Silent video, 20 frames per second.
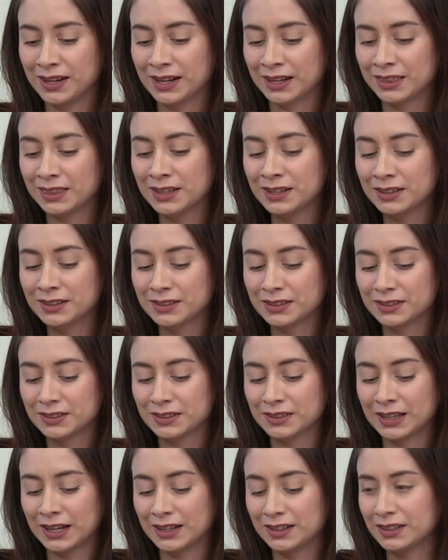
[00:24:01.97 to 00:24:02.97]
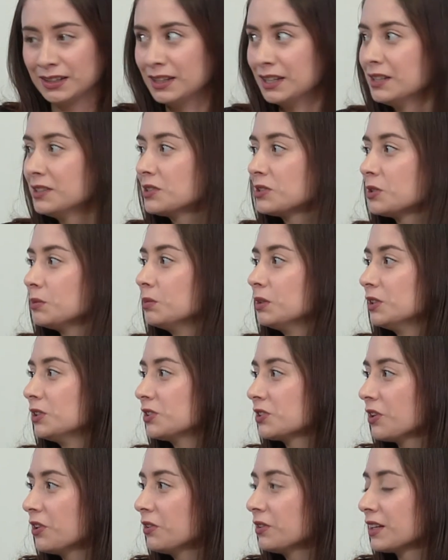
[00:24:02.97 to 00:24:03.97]
think that needs to be
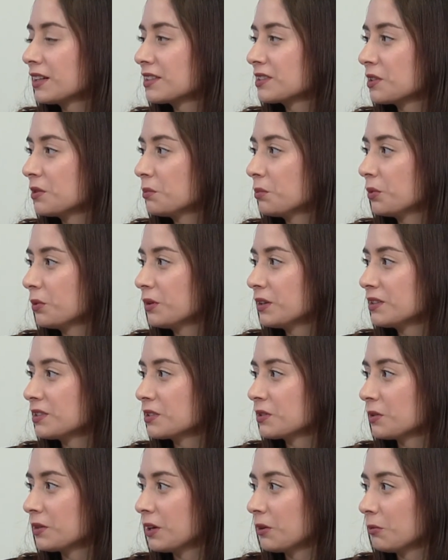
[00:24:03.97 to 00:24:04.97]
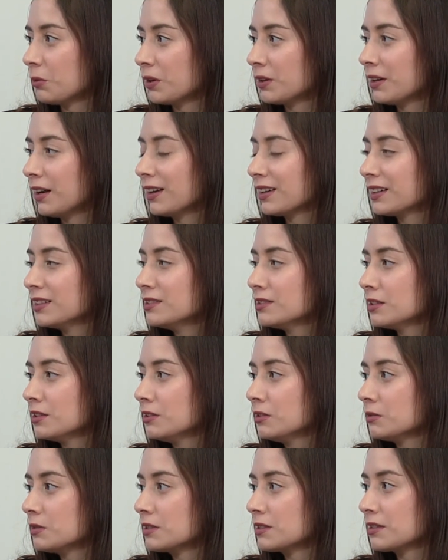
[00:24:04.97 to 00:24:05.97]
shown at some point, so that we're not
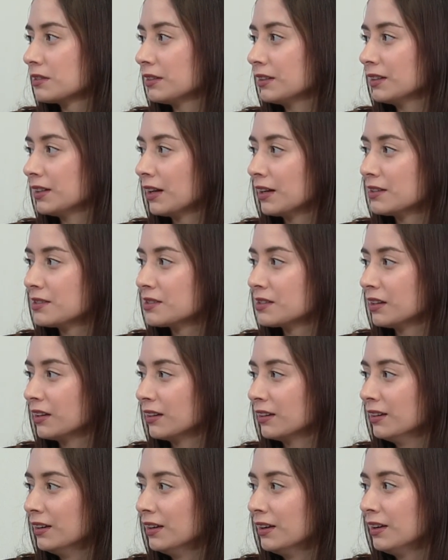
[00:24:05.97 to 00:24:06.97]
continuously guessing